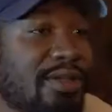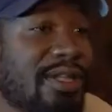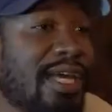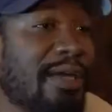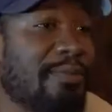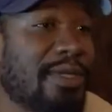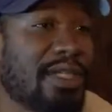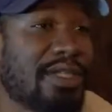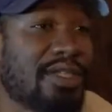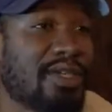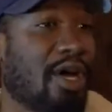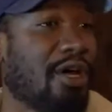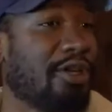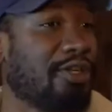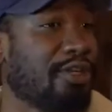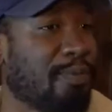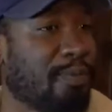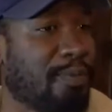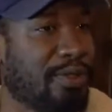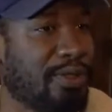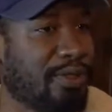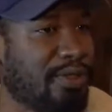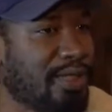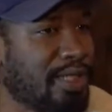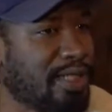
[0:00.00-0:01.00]
so that means all your
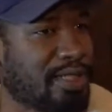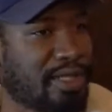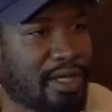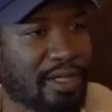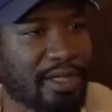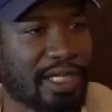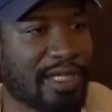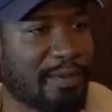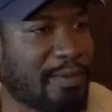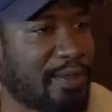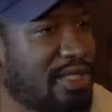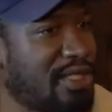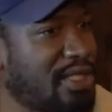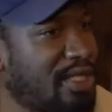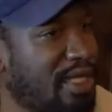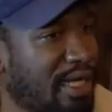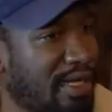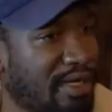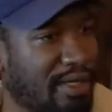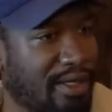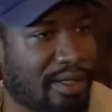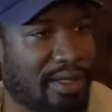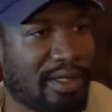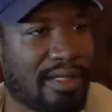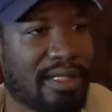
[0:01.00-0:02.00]
buildings aren't going to be
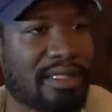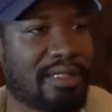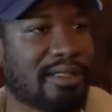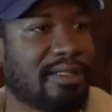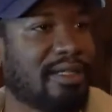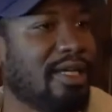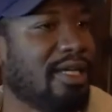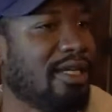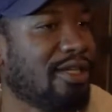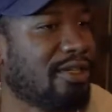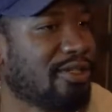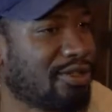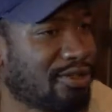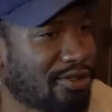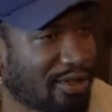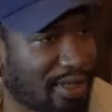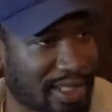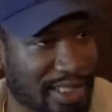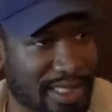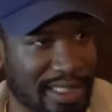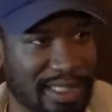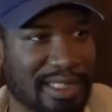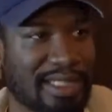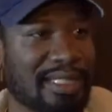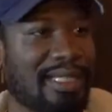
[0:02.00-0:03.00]
stale and right.
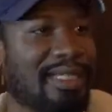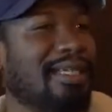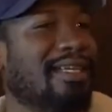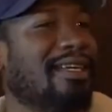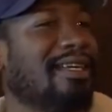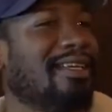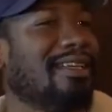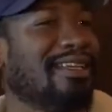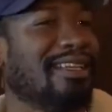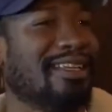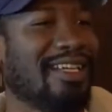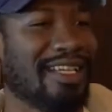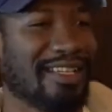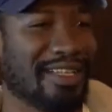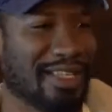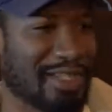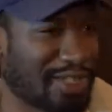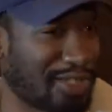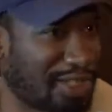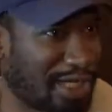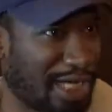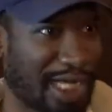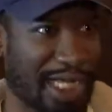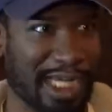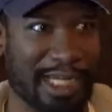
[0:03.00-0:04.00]
crusty and the
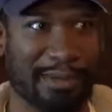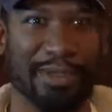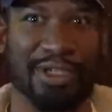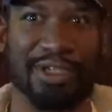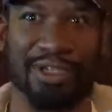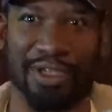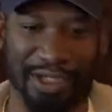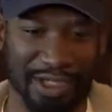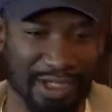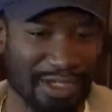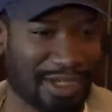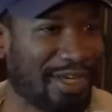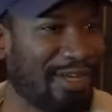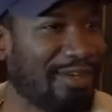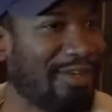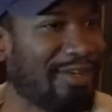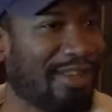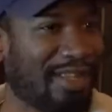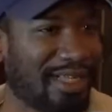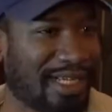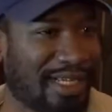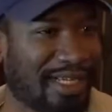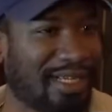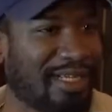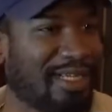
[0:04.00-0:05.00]
same cookie cutter
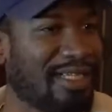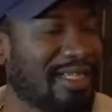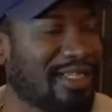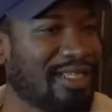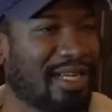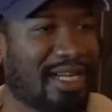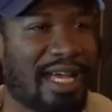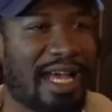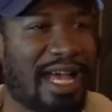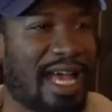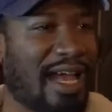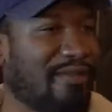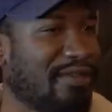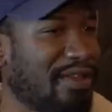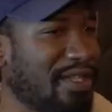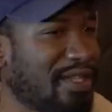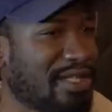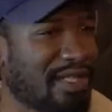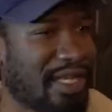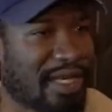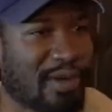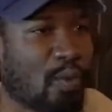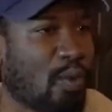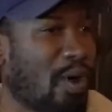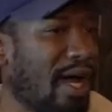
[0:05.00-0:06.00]
thing. Right. It's going to have
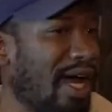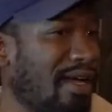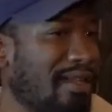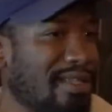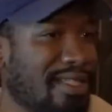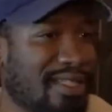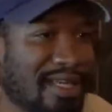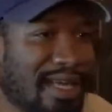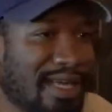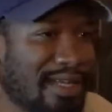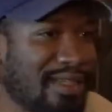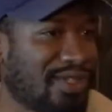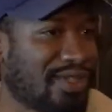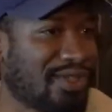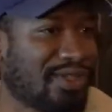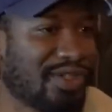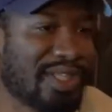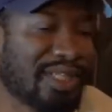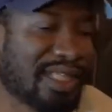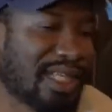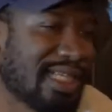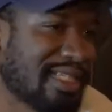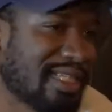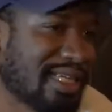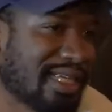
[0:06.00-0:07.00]
this like wild side to
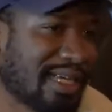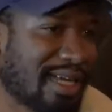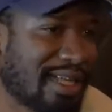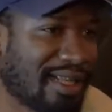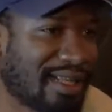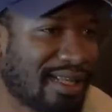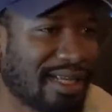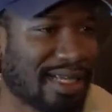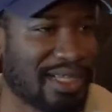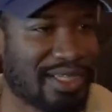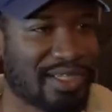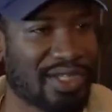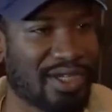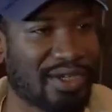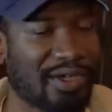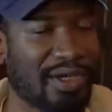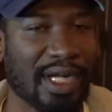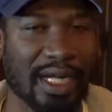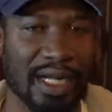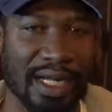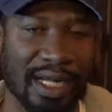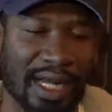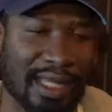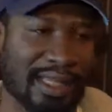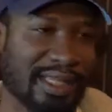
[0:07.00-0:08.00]
it, and that's yeah. like LA. So
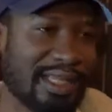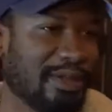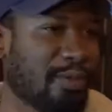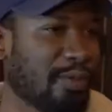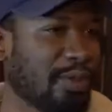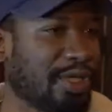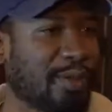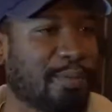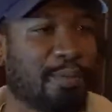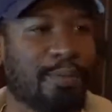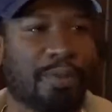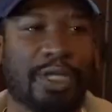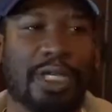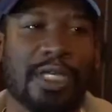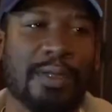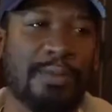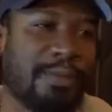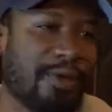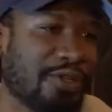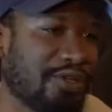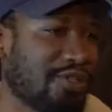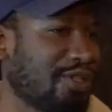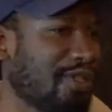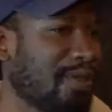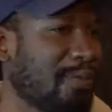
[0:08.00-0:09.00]
I think we could
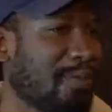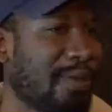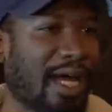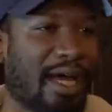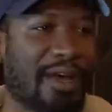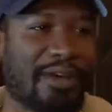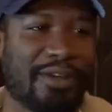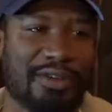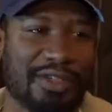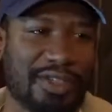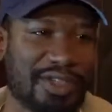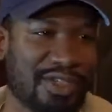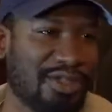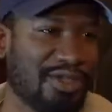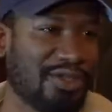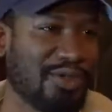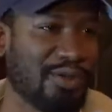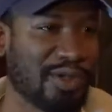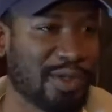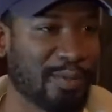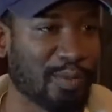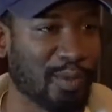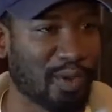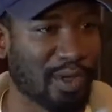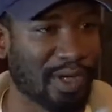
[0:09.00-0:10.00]
keep pushing the boundaries and
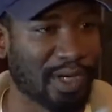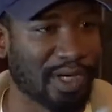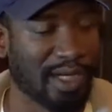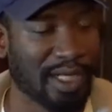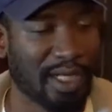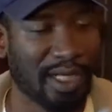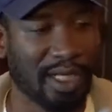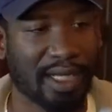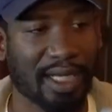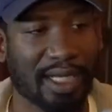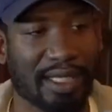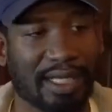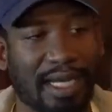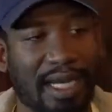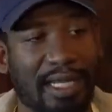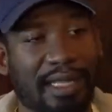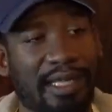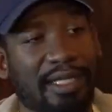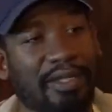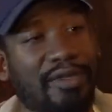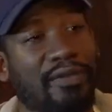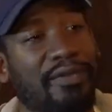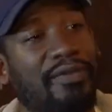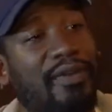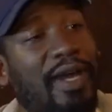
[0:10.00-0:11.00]
doing yeah. more. And then I
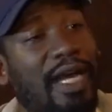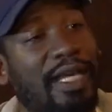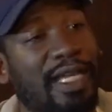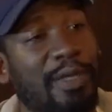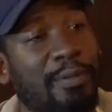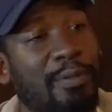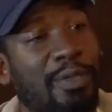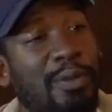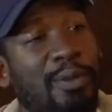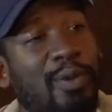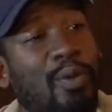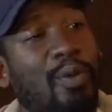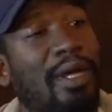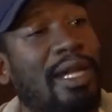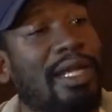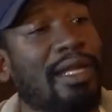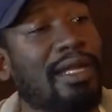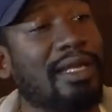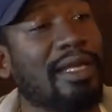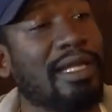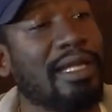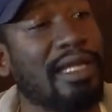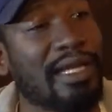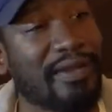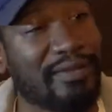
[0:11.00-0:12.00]
think you find that people want to
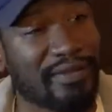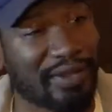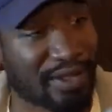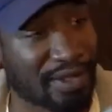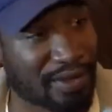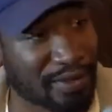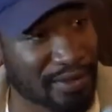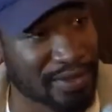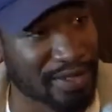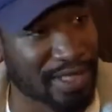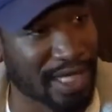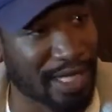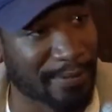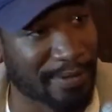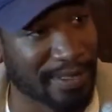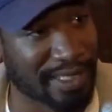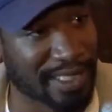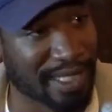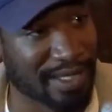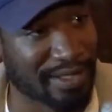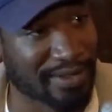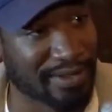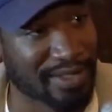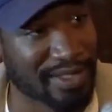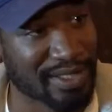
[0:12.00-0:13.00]
live in those type of
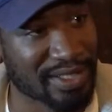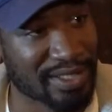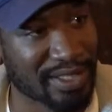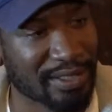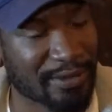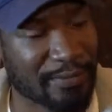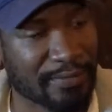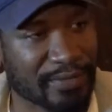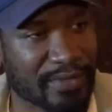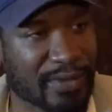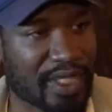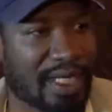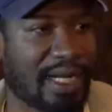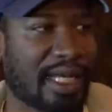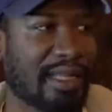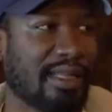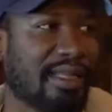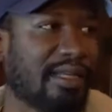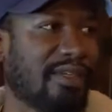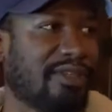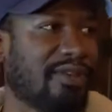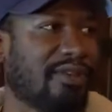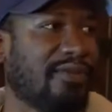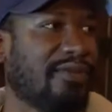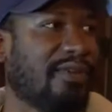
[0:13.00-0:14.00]
towns. Yeah. And I
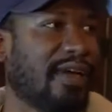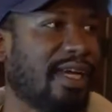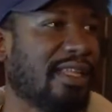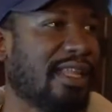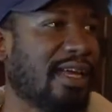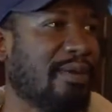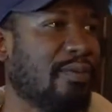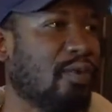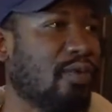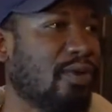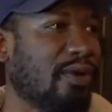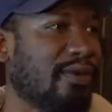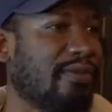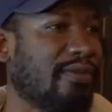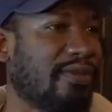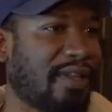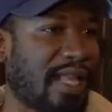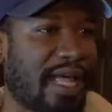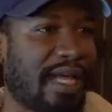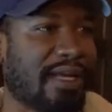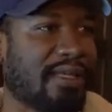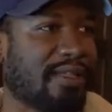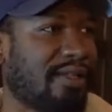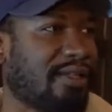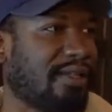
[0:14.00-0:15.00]
think you'll find that more in
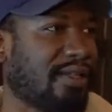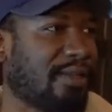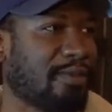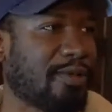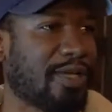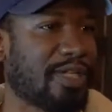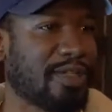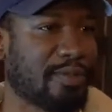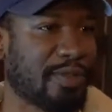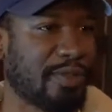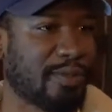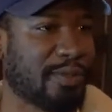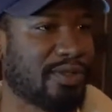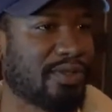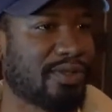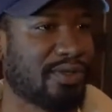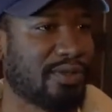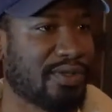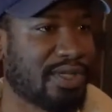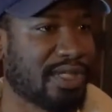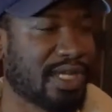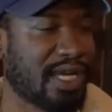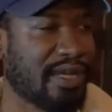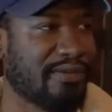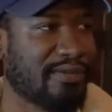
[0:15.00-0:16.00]
Flagler that as people
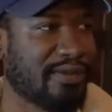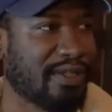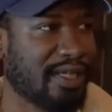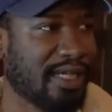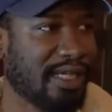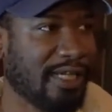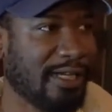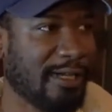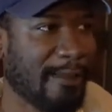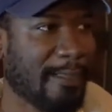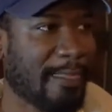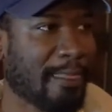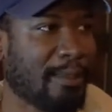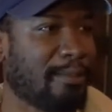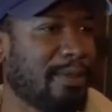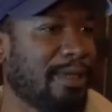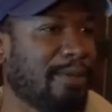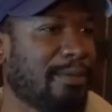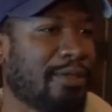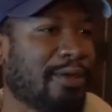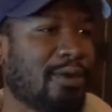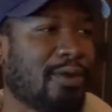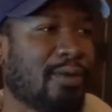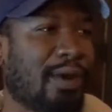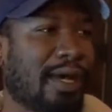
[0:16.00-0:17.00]
do stuff,
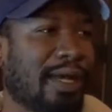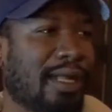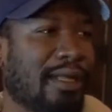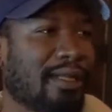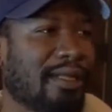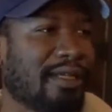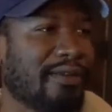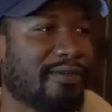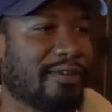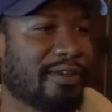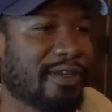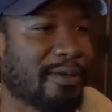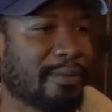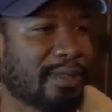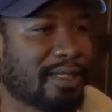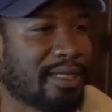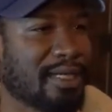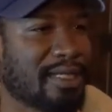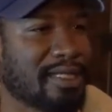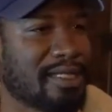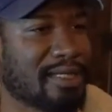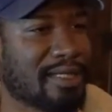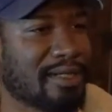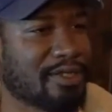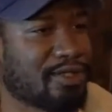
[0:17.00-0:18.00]
people don't want to live here
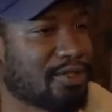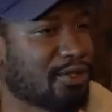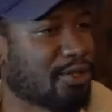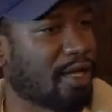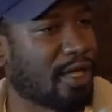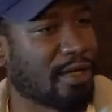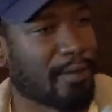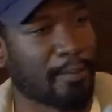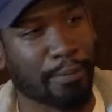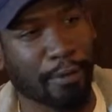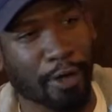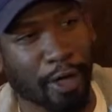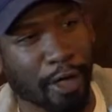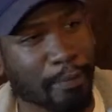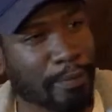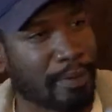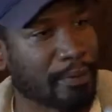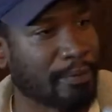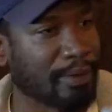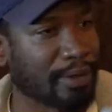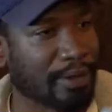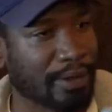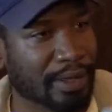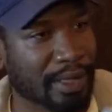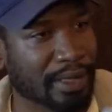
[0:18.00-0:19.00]
because there's a, an
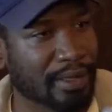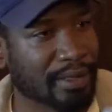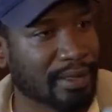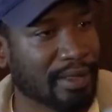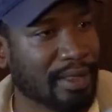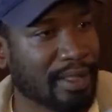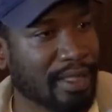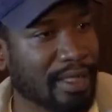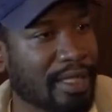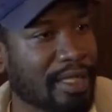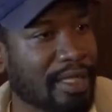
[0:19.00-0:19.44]
apartment building.